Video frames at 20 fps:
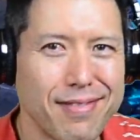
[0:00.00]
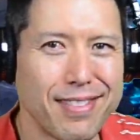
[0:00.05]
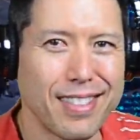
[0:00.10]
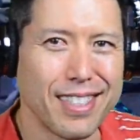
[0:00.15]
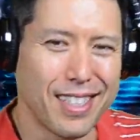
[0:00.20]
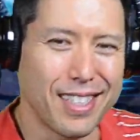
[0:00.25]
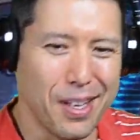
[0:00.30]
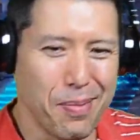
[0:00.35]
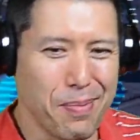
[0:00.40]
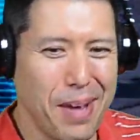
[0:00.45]

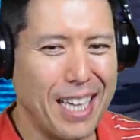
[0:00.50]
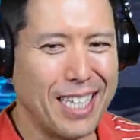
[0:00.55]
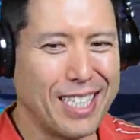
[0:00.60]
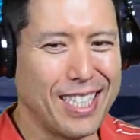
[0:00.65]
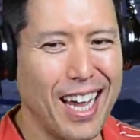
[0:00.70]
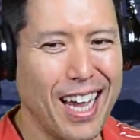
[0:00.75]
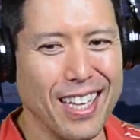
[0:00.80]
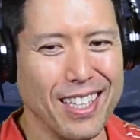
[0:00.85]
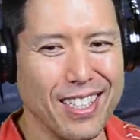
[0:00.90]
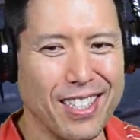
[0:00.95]
It makes
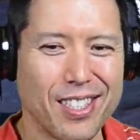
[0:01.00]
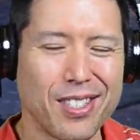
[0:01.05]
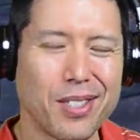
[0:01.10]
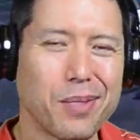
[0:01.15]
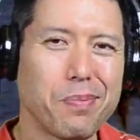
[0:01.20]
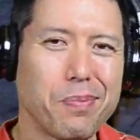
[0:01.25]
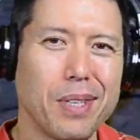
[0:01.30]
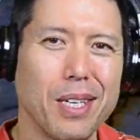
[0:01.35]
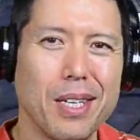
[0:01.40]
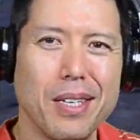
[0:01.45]
sense,
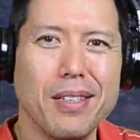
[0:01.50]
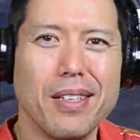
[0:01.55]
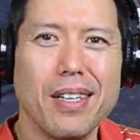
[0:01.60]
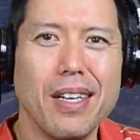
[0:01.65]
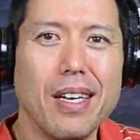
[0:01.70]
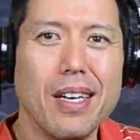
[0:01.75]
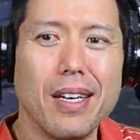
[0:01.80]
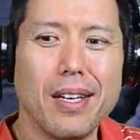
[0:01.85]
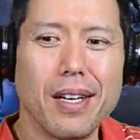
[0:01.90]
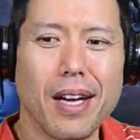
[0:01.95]
but
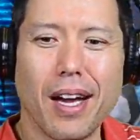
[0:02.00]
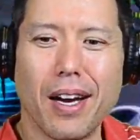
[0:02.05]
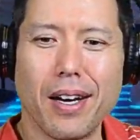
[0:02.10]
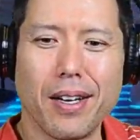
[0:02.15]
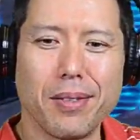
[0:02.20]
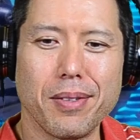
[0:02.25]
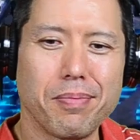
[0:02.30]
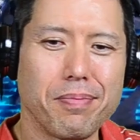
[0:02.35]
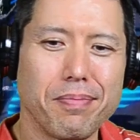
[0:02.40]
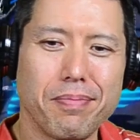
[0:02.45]
I
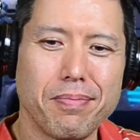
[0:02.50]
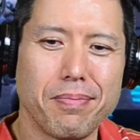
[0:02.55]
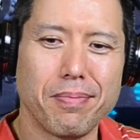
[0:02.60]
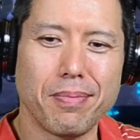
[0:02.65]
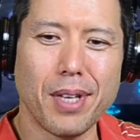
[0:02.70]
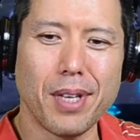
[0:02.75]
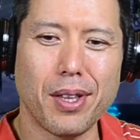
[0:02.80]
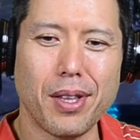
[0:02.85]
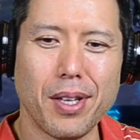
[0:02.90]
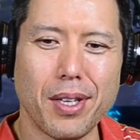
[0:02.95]
don't
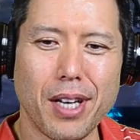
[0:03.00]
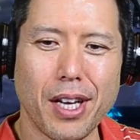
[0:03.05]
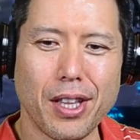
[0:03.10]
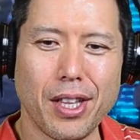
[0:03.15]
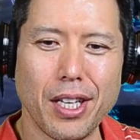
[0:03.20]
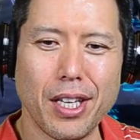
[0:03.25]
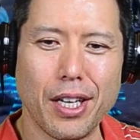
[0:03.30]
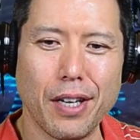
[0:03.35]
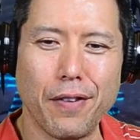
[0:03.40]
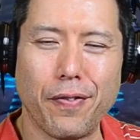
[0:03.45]
know.
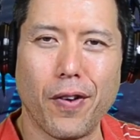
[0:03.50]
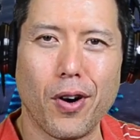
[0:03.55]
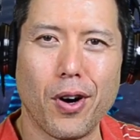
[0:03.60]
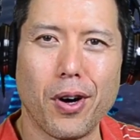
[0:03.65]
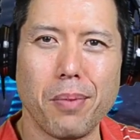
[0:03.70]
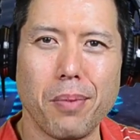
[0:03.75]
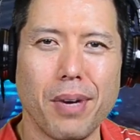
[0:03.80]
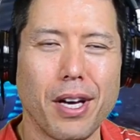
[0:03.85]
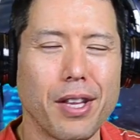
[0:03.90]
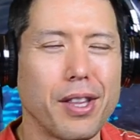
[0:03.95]
Nothing
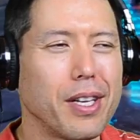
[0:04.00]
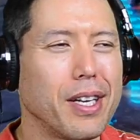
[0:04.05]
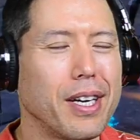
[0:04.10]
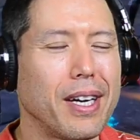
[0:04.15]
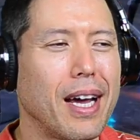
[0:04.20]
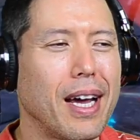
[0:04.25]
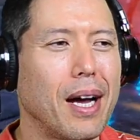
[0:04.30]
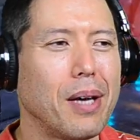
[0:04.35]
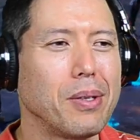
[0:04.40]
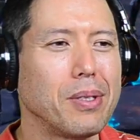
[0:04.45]
confirmed, nothing
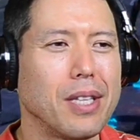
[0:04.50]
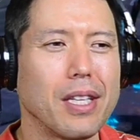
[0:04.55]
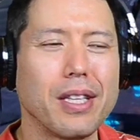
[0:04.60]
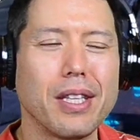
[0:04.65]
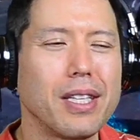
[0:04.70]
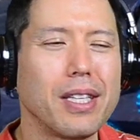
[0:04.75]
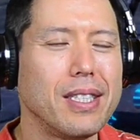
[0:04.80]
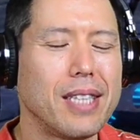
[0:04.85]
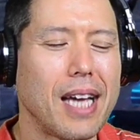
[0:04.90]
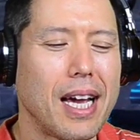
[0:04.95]
announced,
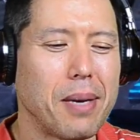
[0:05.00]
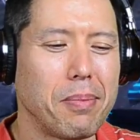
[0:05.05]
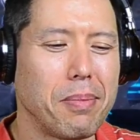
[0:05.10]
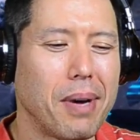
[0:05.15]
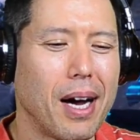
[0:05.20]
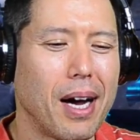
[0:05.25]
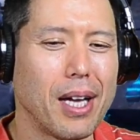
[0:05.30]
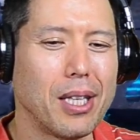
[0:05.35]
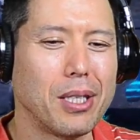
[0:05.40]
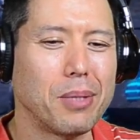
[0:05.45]
nothing in data
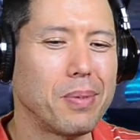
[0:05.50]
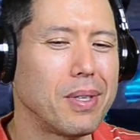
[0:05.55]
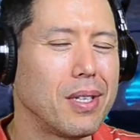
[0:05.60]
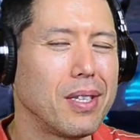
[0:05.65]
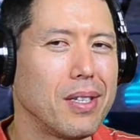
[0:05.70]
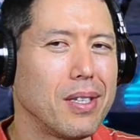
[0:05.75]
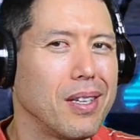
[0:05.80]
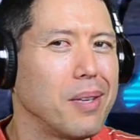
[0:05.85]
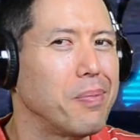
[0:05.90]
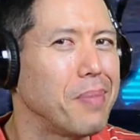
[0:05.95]
mines,
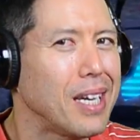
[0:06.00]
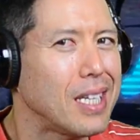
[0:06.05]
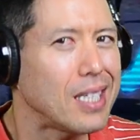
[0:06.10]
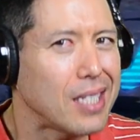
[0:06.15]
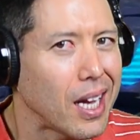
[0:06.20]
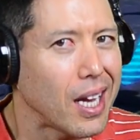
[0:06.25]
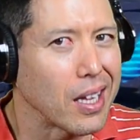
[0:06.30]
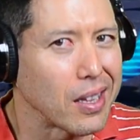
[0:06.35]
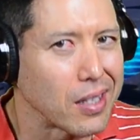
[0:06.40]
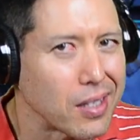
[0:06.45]
but it makes
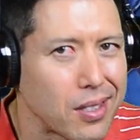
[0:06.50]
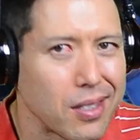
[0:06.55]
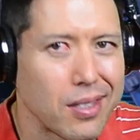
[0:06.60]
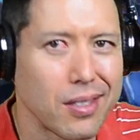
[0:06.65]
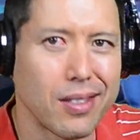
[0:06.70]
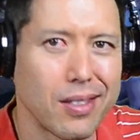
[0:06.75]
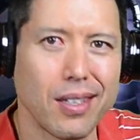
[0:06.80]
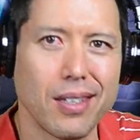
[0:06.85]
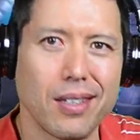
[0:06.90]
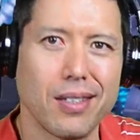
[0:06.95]
sense
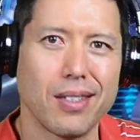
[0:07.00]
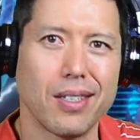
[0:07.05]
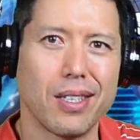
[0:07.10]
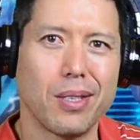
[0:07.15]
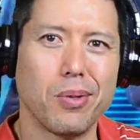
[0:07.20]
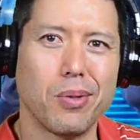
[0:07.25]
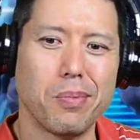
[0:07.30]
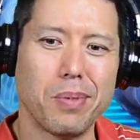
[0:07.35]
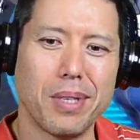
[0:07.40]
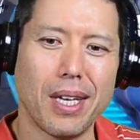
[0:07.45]
that
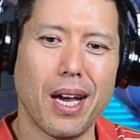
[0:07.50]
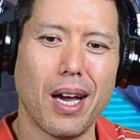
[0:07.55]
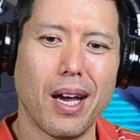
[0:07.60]
it would be added.